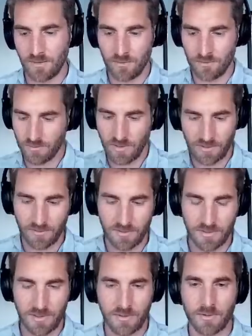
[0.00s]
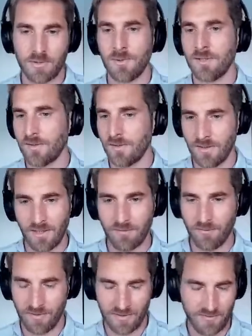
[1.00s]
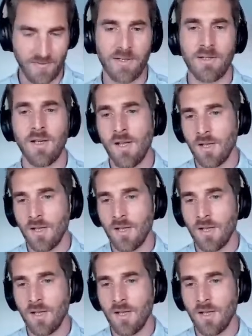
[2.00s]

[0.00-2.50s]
your identity document, and everything is fine.